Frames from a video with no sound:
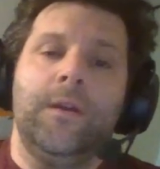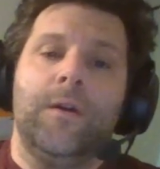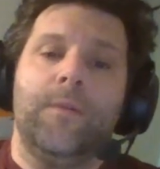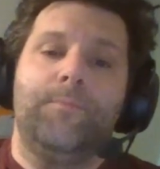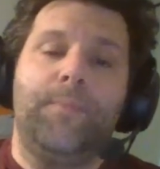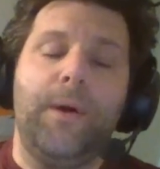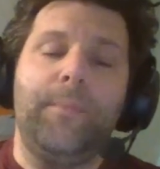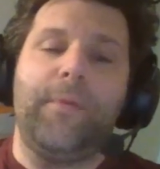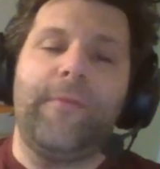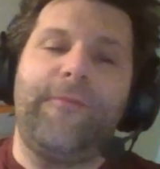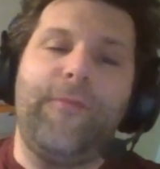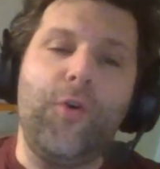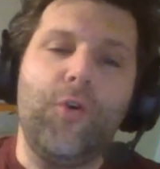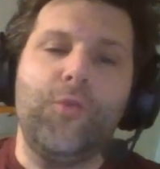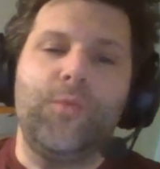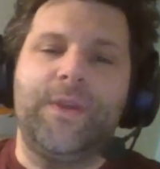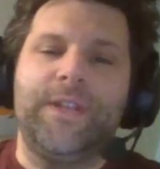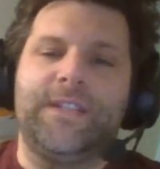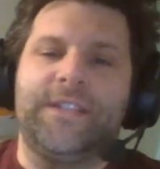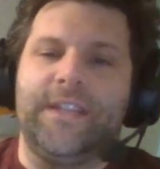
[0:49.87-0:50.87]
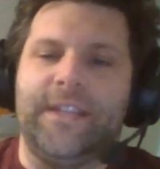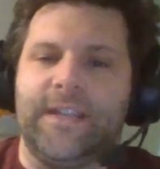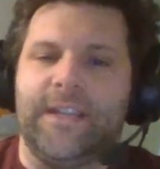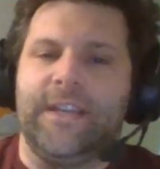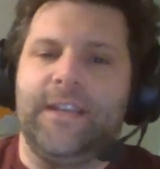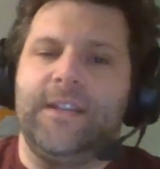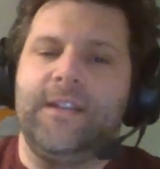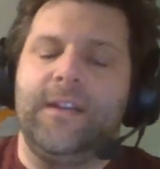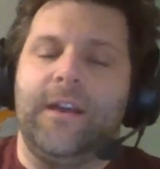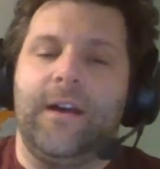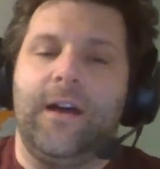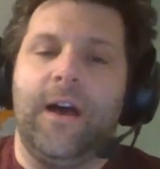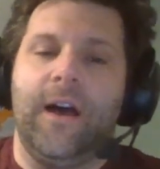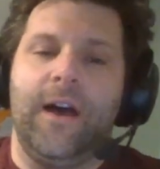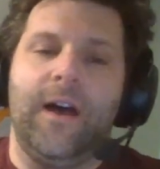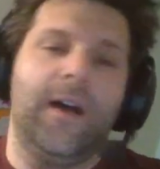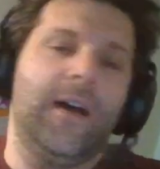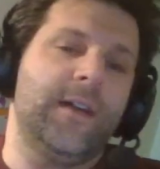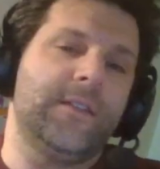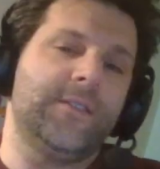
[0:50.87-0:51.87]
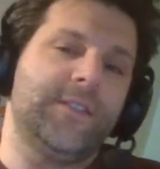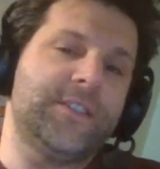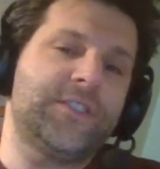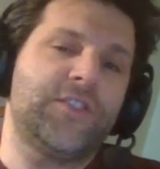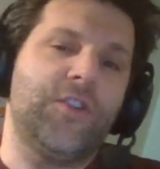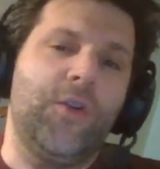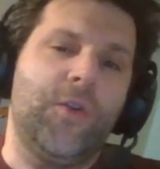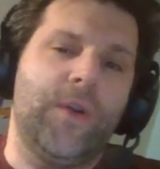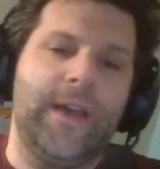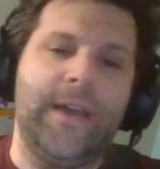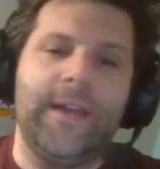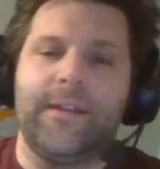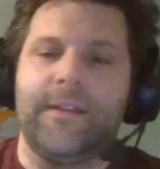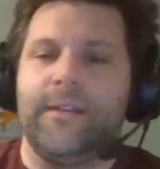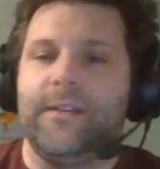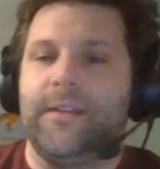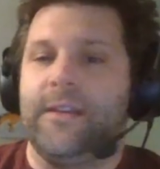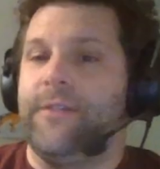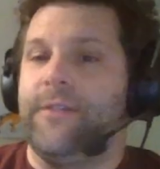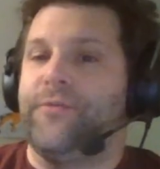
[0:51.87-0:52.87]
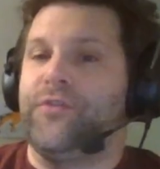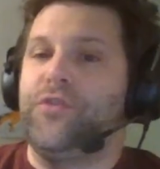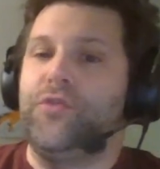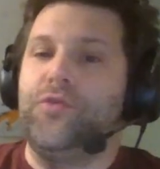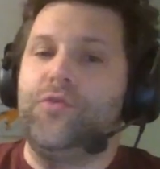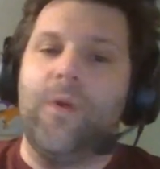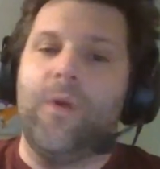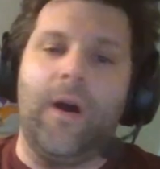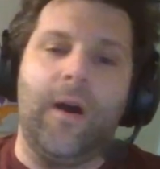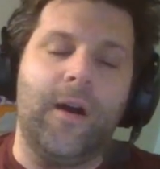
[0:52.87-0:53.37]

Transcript: But before we dig in, let's go ahead and if you